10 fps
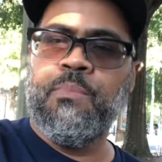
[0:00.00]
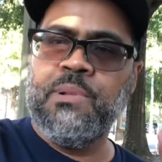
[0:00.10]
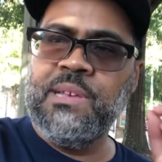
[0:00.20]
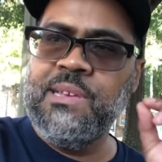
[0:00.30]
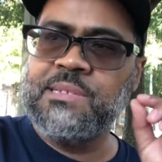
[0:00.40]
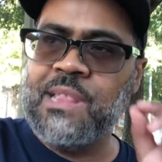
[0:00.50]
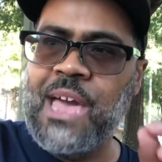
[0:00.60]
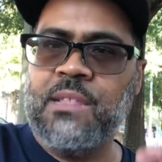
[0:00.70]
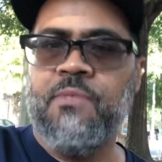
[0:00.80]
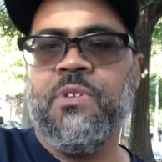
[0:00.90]
Please
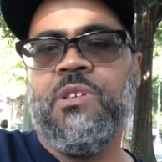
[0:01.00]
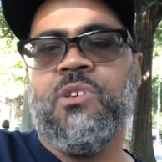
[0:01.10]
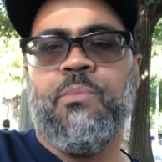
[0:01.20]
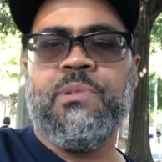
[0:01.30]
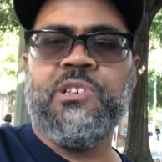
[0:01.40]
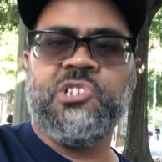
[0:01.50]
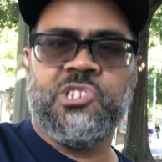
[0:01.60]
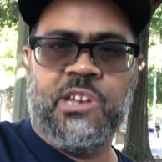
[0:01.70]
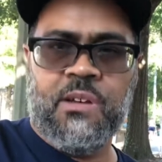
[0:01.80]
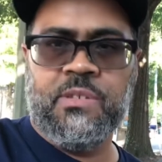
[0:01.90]
like the video. Please
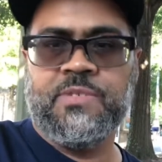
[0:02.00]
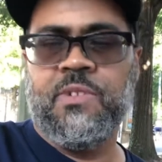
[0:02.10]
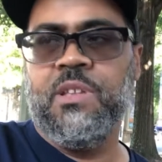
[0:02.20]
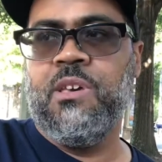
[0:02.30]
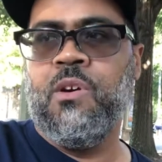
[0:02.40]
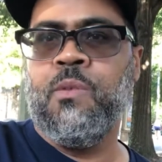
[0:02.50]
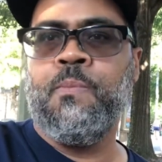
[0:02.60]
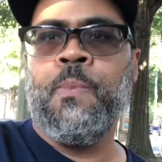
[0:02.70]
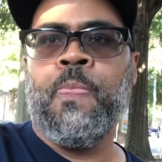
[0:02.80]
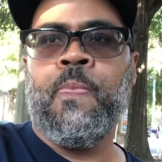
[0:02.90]
share this video.
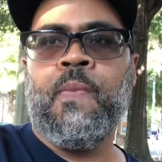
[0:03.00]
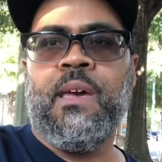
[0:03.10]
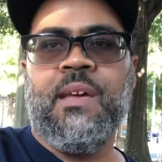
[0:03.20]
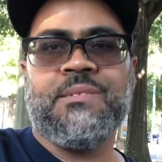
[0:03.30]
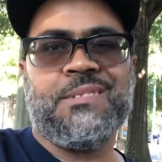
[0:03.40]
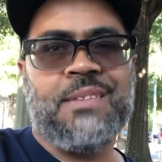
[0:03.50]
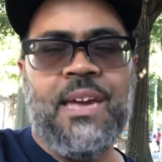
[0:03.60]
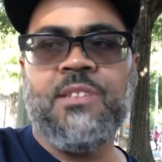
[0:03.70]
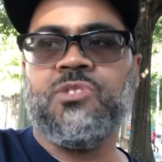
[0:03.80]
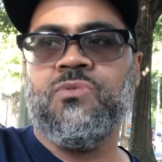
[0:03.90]
And
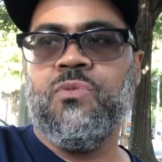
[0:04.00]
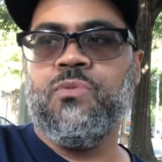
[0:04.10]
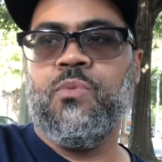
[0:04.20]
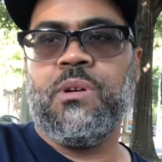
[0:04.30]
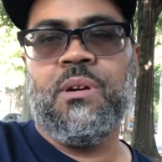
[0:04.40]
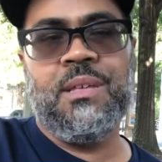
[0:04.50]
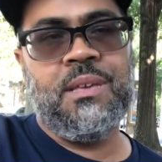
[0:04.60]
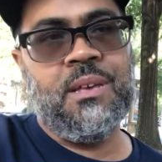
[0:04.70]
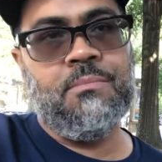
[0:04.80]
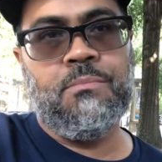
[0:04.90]
stay tuned. We're going to
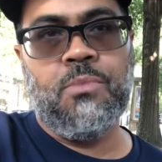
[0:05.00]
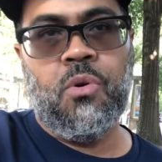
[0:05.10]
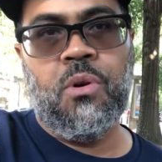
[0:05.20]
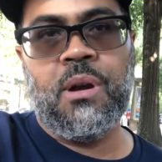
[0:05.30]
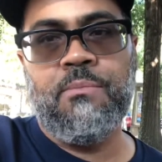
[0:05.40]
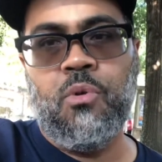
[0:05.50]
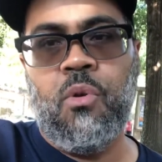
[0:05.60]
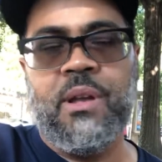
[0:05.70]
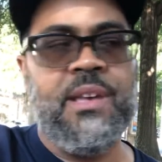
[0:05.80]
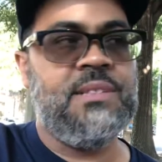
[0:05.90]
get more and
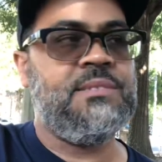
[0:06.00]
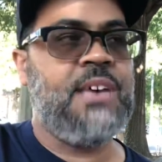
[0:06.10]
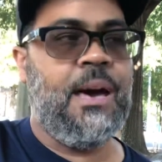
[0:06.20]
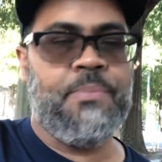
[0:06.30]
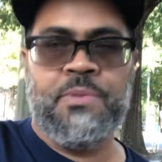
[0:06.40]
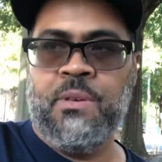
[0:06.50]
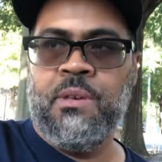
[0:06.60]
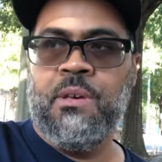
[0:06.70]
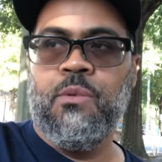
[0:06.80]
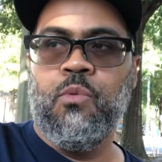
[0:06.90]
more in depth
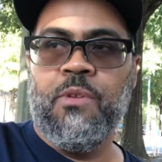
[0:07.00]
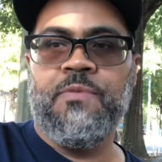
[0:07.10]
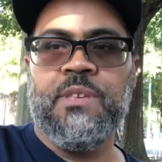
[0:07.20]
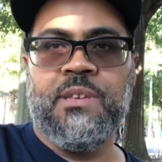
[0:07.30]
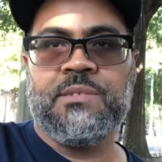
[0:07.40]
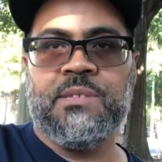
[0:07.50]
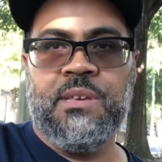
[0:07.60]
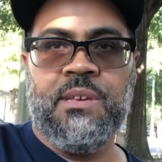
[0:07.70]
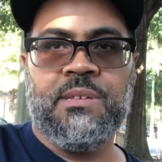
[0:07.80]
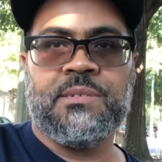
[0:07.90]
with these
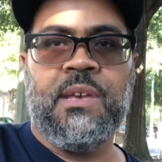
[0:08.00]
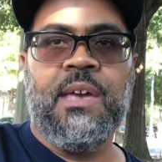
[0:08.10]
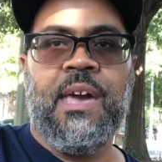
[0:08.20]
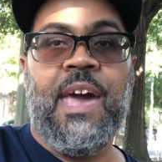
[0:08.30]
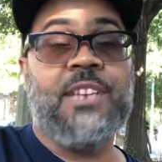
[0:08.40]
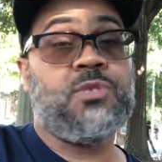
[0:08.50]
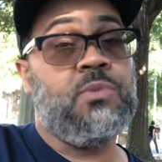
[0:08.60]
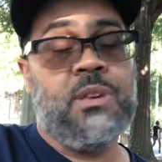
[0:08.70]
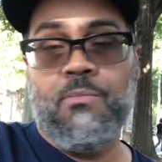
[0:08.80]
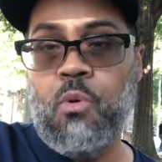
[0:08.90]
things as we
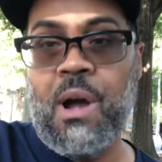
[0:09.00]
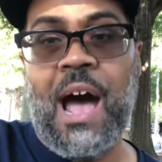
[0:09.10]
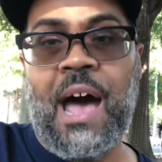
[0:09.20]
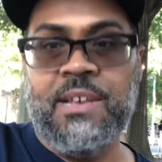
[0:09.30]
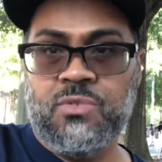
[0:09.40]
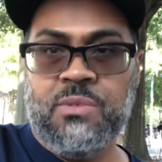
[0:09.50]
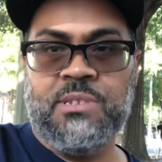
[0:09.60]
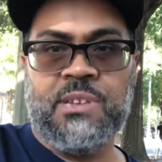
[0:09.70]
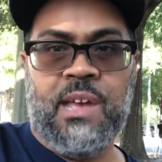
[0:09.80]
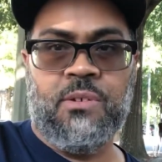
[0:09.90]
get more eyes on the
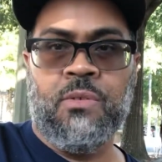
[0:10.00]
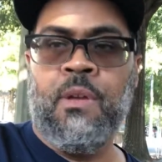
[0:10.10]
channel.